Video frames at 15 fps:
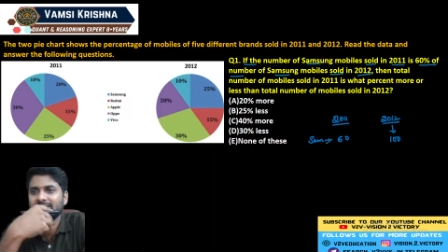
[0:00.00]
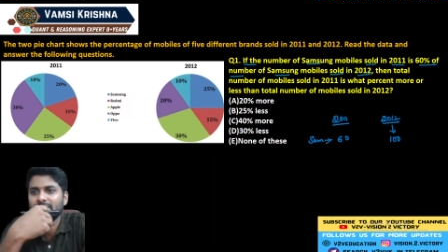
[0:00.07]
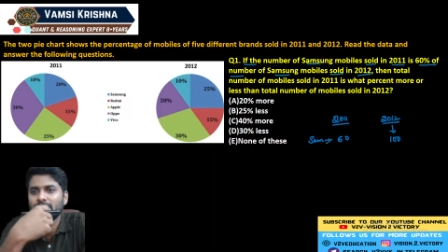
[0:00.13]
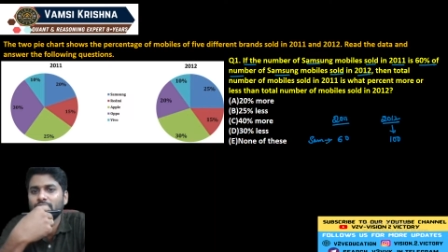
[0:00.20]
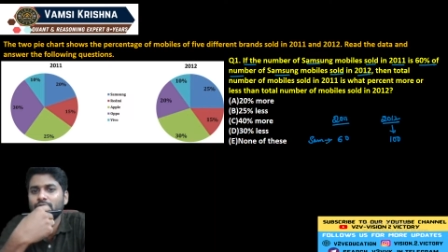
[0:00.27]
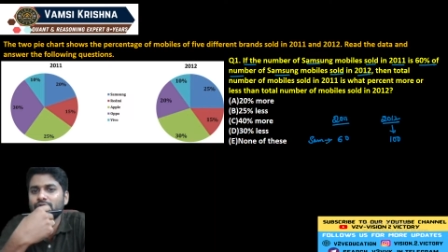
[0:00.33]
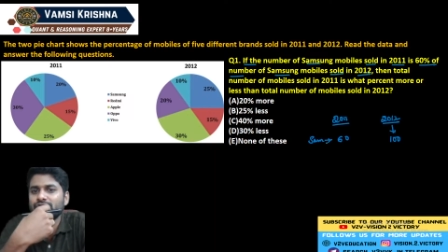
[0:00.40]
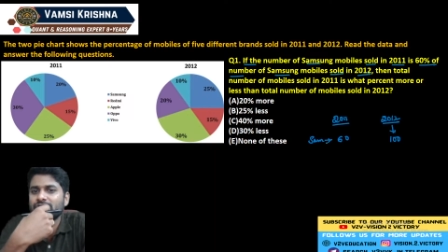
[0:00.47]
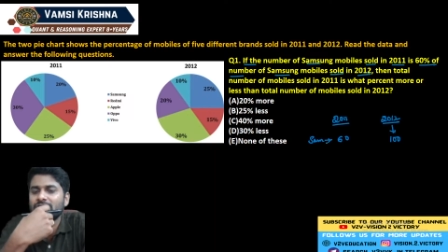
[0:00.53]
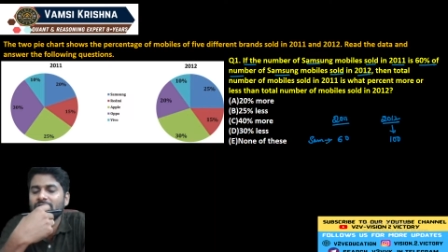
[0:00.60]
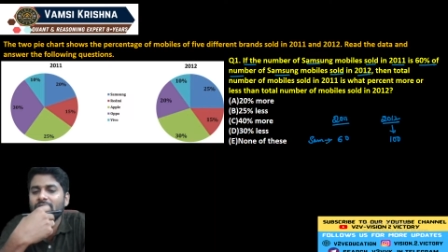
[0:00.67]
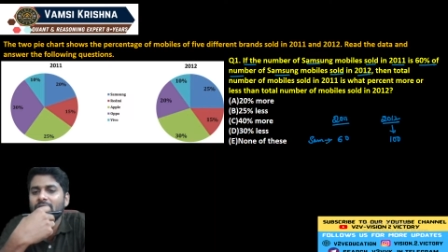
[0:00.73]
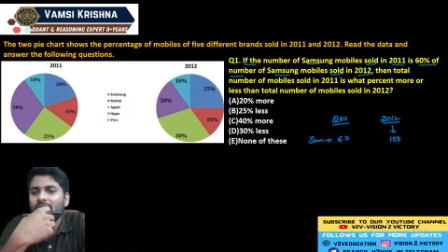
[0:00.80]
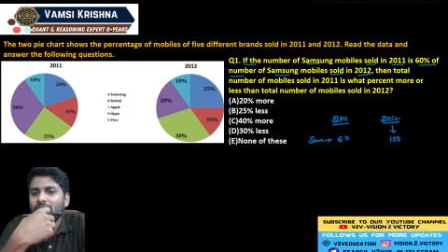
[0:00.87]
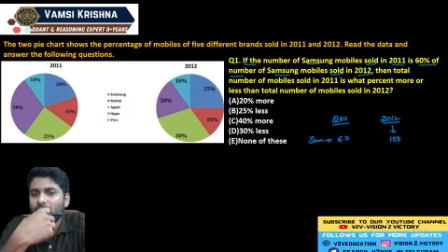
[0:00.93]
Now the question,
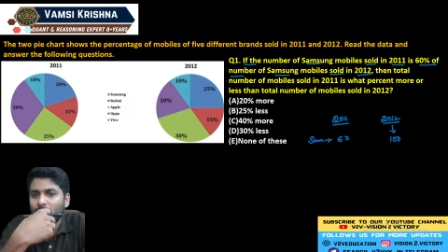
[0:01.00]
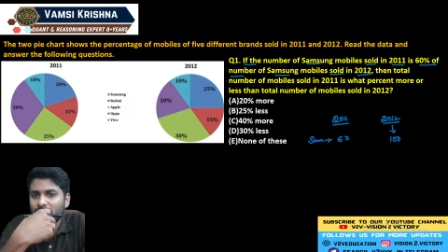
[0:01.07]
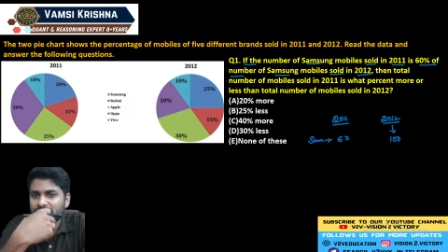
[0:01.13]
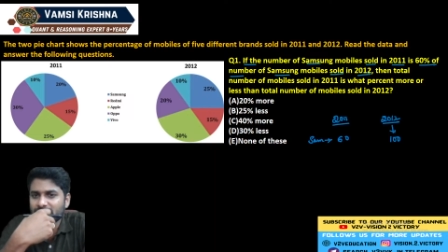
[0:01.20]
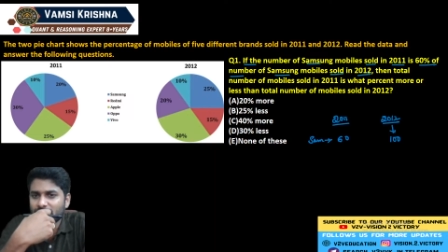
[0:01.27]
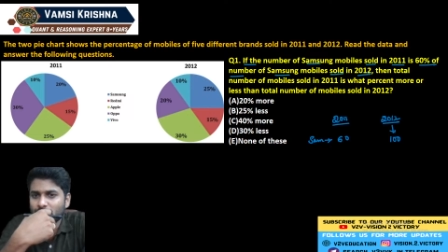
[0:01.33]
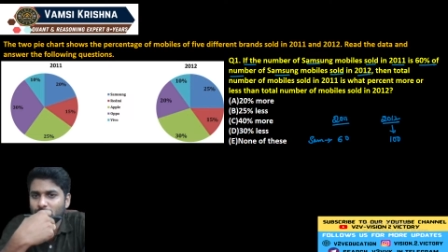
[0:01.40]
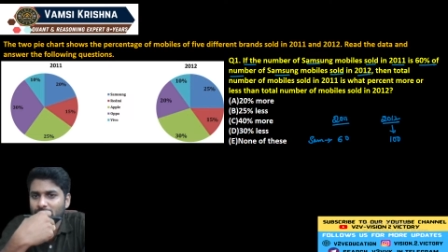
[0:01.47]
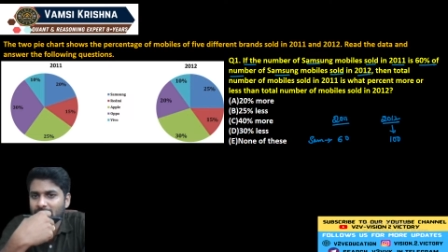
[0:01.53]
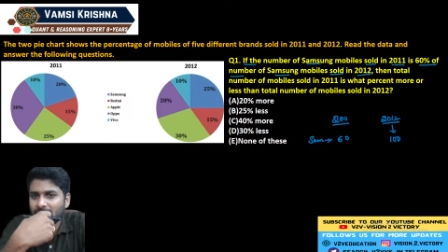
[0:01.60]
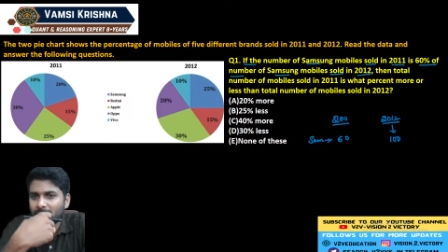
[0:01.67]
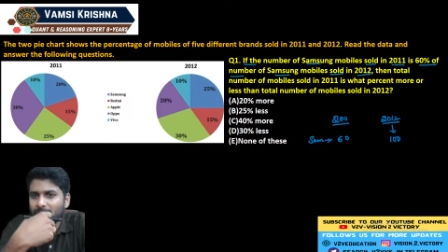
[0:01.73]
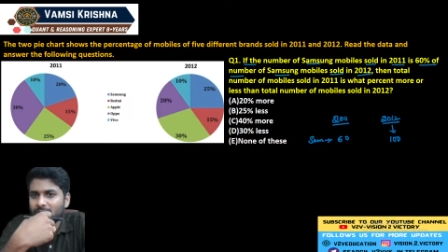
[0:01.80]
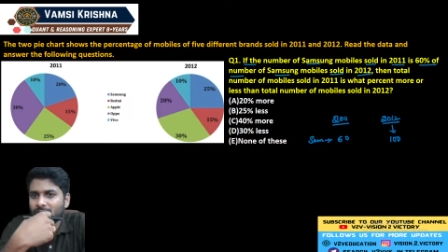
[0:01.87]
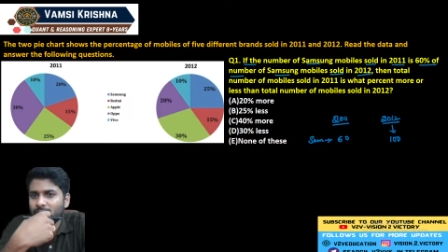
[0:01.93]
what is the total
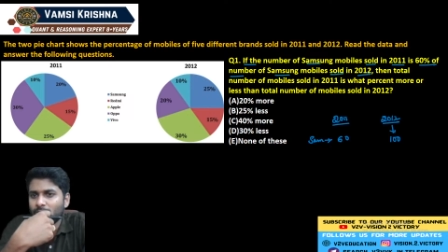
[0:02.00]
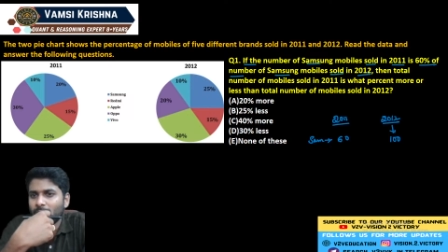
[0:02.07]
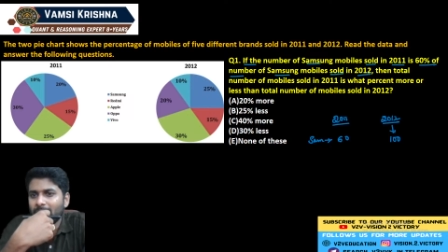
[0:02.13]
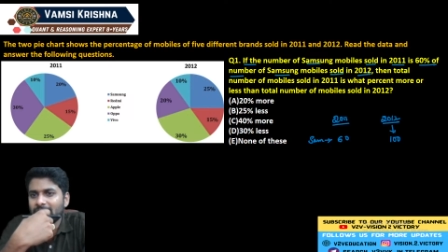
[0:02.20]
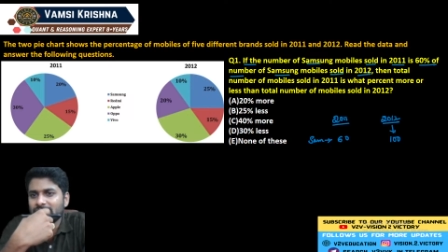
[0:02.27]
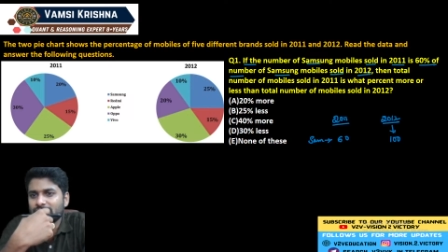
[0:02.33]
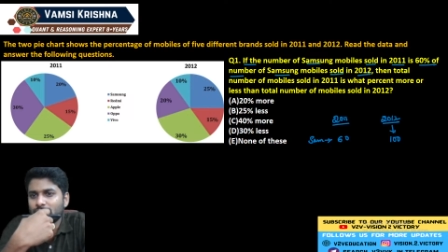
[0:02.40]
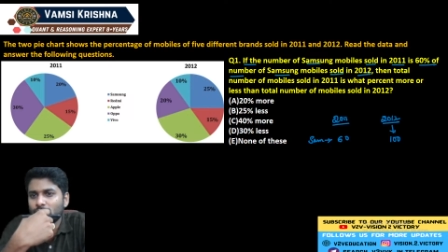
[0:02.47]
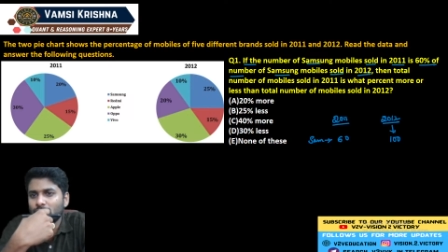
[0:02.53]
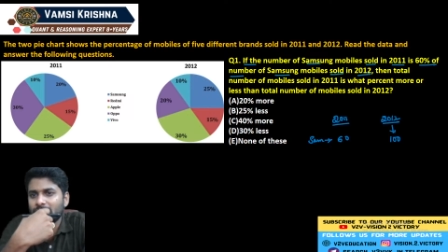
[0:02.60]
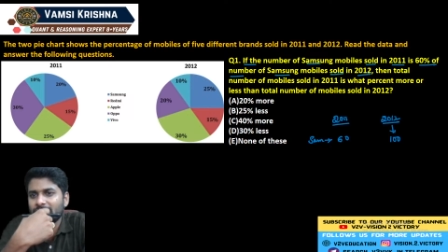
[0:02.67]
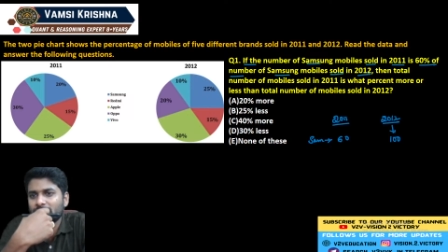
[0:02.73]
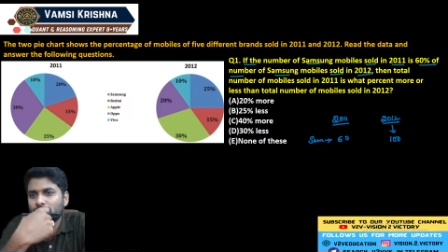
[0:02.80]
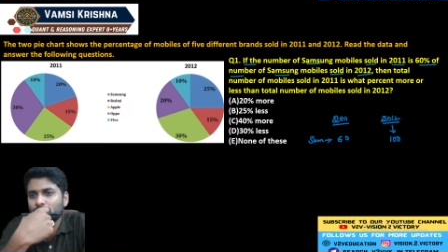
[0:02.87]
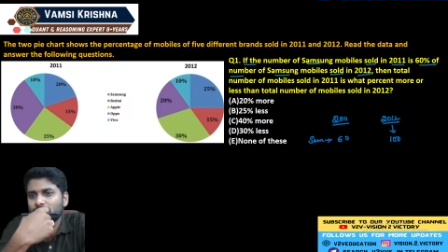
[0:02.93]
number of mobiles sold
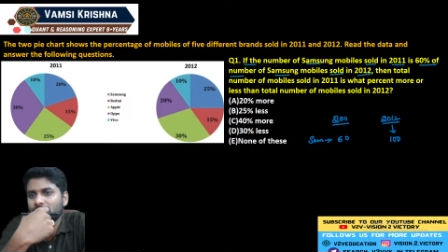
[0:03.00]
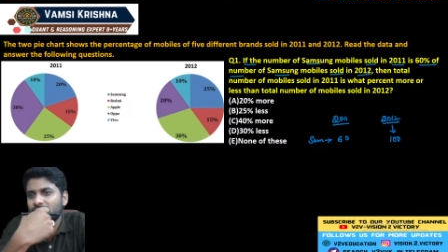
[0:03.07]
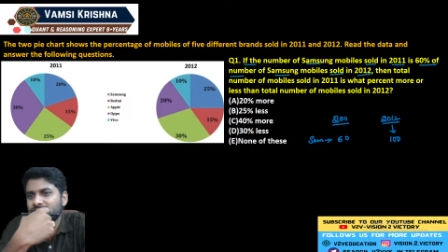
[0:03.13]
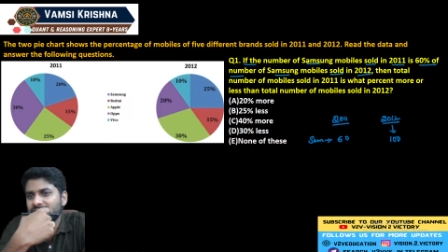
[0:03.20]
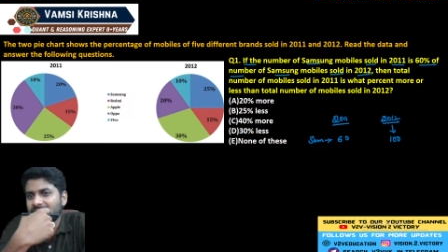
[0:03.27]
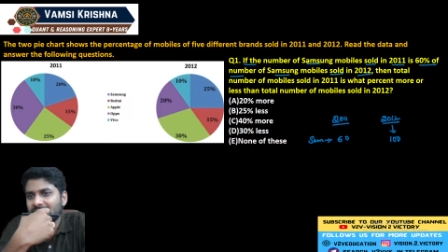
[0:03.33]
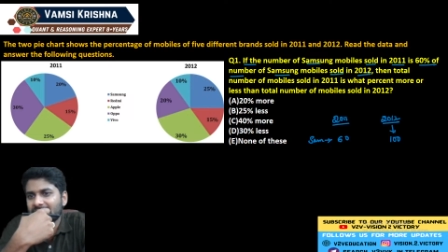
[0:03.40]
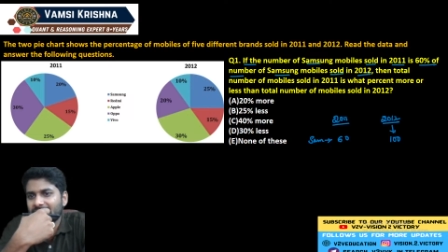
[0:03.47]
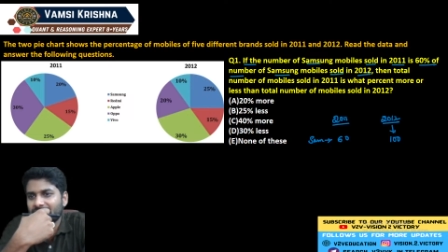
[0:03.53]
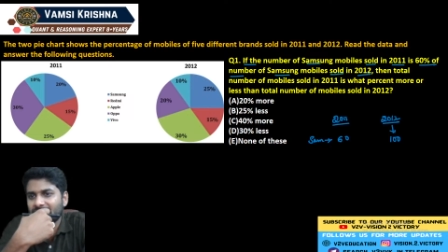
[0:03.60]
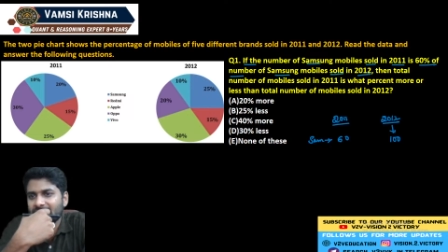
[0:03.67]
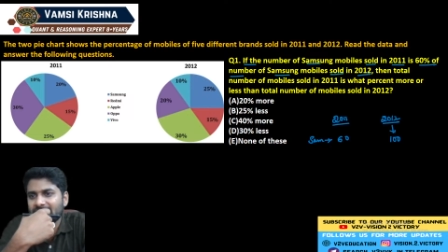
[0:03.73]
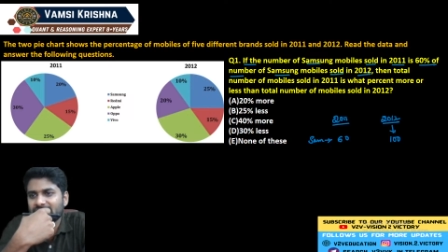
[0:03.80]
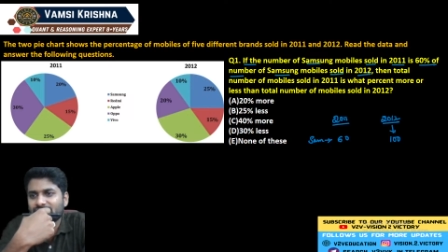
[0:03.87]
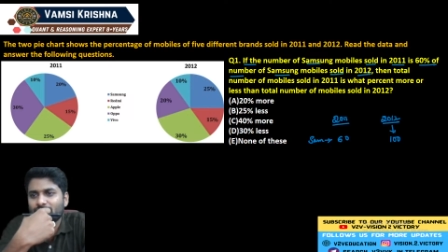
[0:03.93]
in
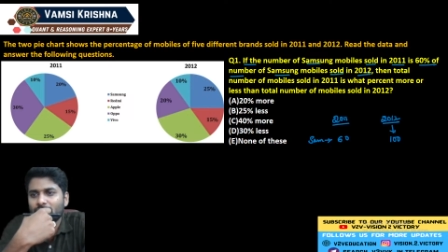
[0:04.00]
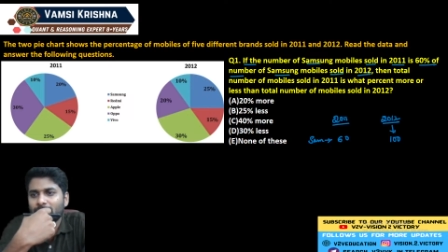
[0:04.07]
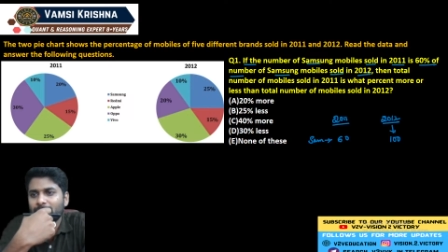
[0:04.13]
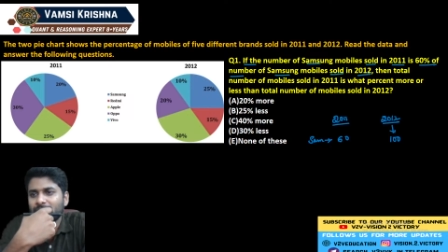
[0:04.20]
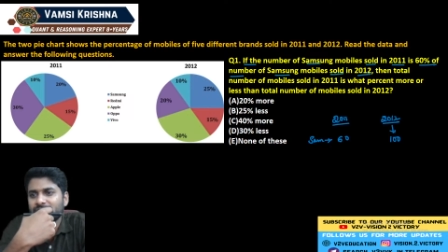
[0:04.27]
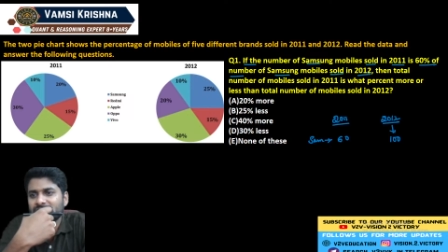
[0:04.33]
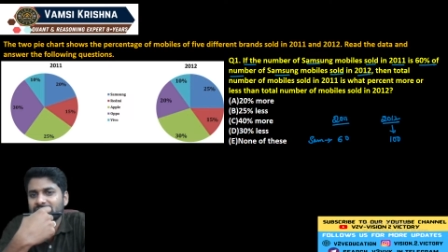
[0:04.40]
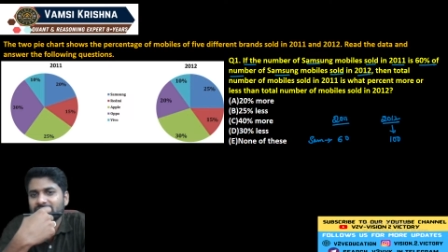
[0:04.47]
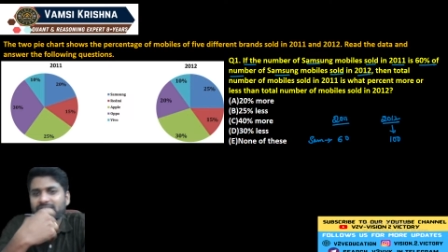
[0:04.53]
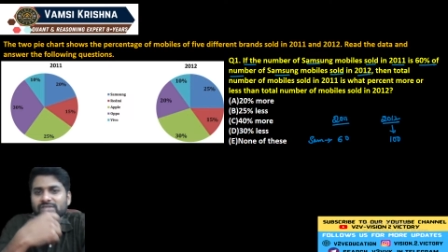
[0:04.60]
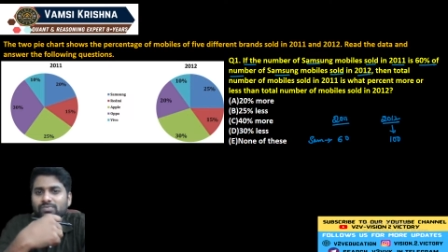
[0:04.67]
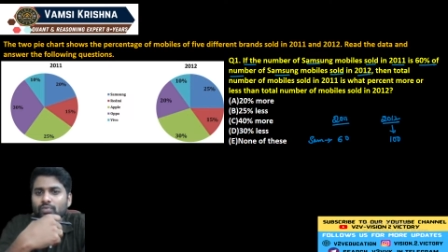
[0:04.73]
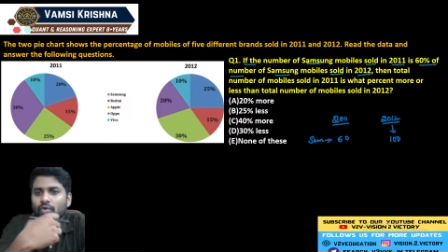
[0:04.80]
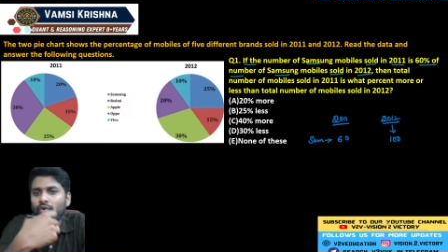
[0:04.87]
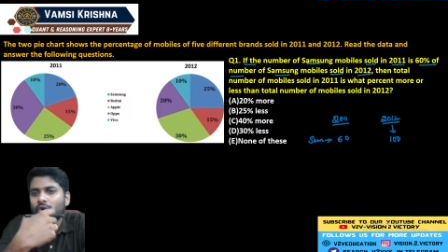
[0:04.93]
2011 is what percentage
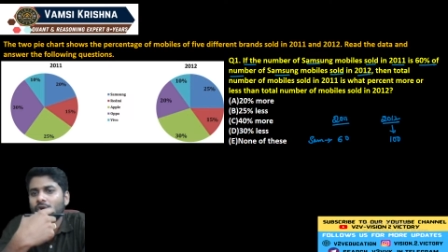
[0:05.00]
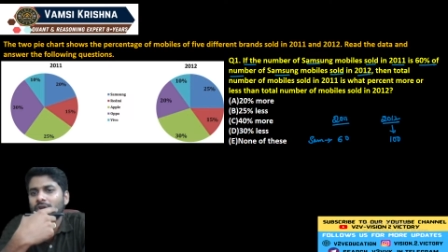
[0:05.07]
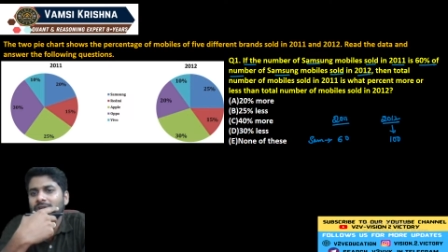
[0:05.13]
more or